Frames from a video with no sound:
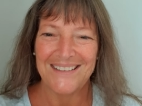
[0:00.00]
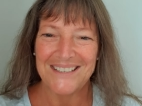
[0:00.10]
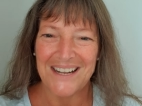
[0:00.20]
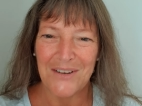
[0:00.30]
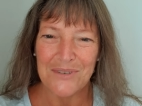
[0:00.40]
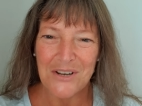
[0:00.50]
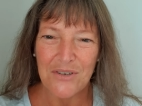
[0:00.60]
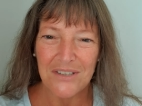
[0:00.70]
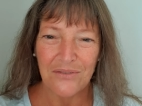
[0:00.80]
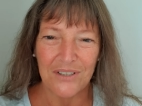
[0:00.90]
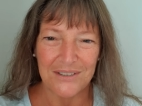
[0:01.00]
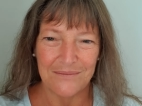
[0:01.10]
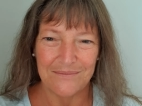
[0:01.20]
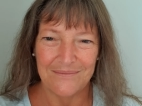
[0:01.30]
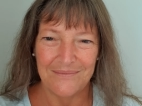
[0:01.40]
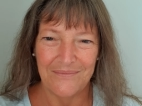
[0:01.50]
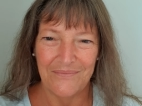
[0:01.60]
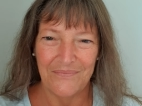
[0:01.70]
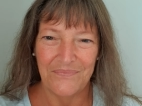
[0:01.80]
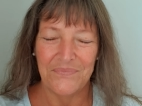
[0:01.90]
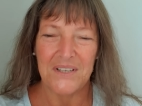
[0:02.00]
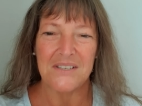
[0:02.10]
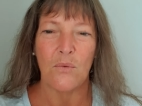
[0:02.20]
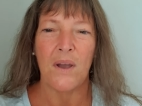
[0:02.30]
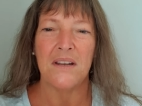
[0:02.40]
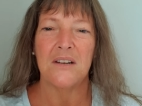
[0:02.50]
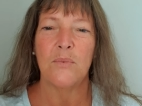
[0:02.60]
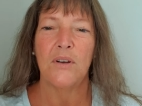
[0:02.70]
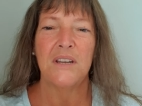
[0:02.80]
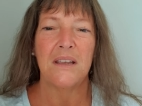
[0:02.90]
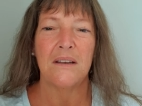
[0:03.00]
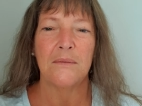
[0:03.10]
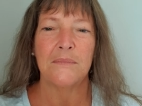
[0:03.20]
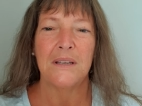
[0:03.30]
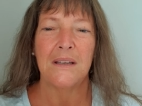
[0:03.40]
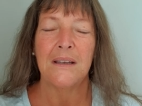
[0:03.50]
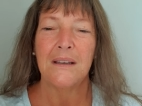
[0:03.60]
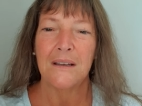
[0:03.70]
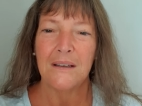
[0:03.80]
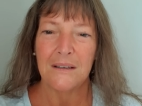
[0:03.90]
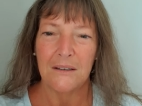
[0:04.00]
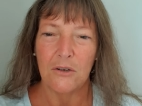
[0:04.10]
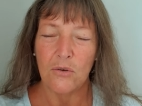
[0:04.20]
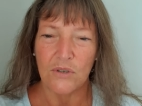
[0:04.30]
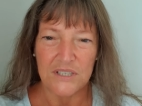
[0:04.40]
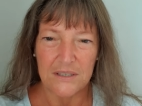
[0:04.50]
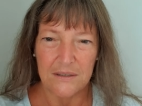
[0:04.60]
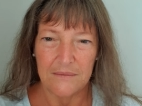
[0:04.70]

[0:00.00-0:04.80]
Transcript: Today was no different. As I waited upon him, Lord,